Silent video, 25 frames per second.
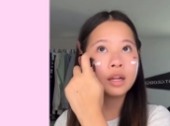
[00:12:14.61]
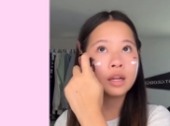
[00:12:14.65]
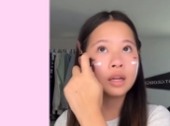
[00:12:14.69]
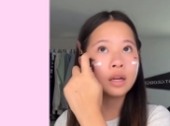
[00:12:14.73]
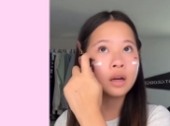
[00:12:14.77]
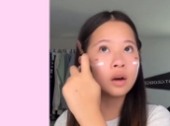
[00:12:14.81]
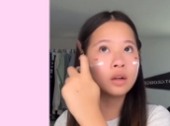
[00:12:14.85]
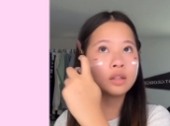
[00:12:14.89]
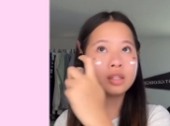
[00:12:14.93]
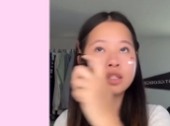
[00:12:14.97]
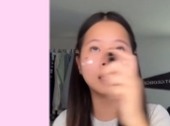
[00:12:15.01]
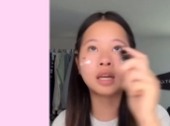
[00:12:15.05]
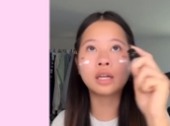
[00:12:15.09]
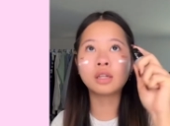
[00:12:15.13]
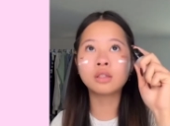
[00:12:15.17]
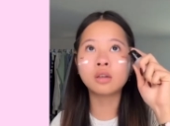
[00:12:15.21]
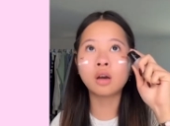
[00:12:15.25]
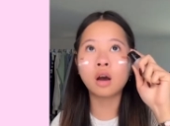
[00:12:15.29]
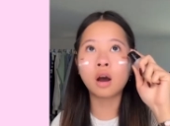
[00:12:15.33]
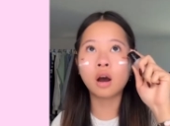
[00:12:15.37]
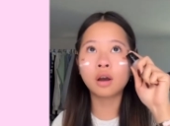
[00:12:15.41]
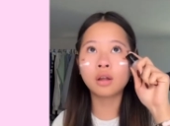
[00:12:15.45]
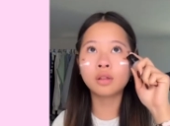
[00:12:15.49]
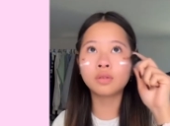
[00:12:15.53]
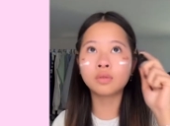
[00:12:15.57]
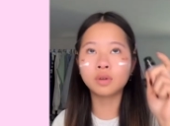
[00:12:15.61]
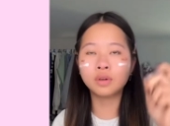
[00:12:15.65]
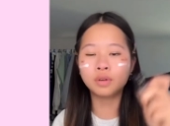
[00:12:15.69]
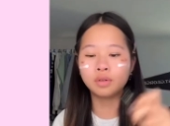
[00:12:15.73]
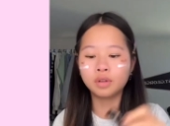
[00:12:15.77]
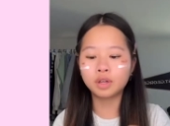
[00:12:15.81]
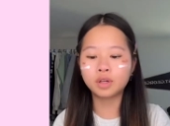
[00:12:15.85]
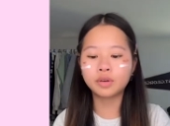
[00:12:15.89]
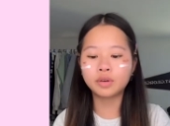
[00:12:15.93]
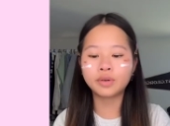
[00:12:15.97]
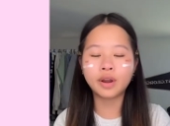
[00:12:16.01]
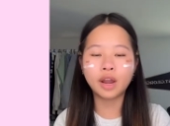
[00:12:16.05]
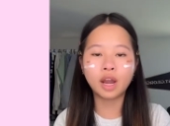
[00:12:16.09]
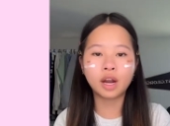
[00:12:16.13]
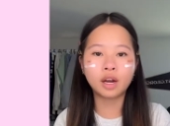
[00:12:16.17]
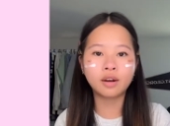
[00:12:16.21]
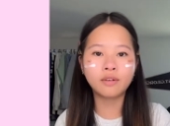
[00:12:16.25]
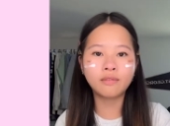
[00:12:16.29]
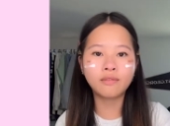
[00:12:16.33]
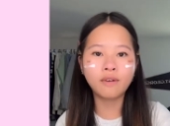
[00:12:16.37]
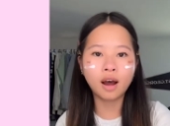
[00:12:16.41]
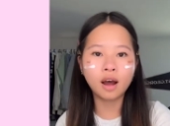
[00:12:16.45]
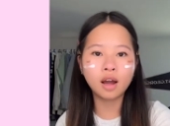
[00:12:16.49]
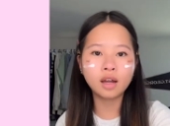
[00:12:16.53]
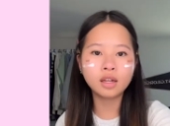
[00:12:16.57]
TikTok through the Creator
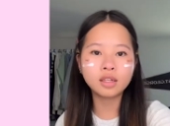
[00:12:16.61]
Fund.